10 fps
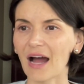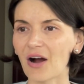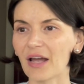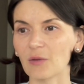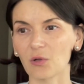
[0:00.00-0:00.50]

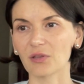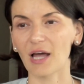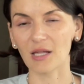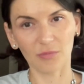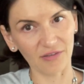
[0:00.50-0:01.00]
it will
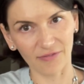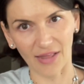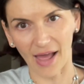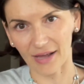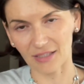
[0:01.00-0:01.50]
not be
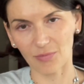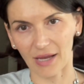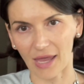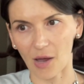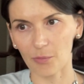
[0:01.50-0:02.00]
flagged by
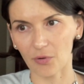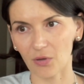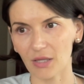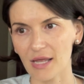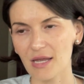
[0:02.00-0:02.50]

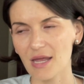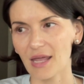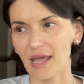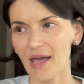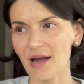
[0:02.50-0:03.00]
Apple.
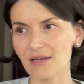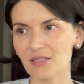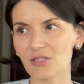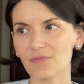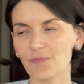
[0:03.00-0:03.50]

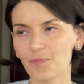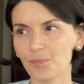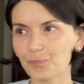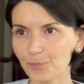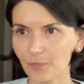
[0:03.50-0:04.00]
And
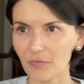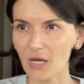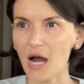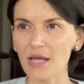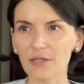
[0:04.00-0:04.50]

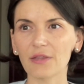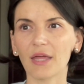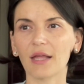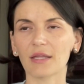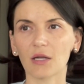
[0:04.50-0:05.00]
other
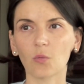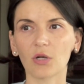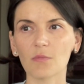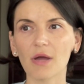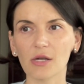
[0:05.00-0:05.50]
thing that I want
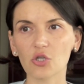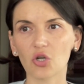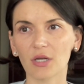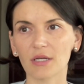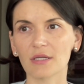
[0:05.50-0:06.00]
to
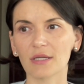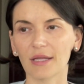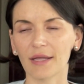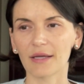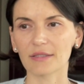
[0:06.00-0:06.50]
mention
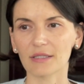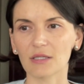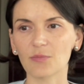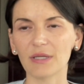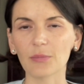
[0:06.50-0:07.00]
is
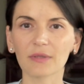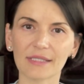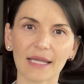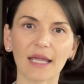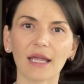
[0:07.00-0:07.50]
that people
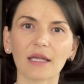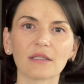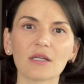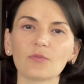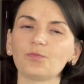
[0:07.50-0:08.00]

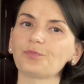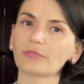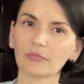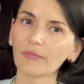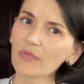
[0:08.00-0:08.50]
saying
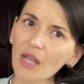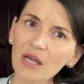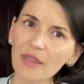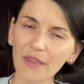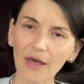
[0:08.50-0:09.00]

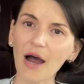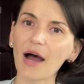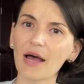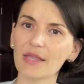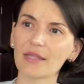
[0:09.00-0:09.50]

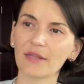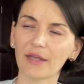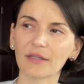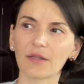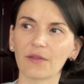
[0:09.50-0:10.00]
that
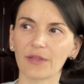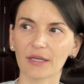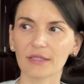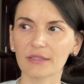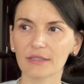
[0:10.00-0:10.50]

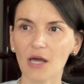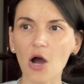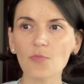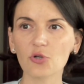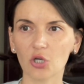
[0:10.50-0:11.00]
this
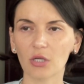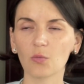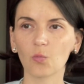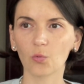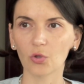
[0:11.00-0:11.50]

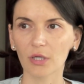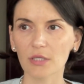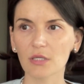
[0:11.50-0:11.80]
option would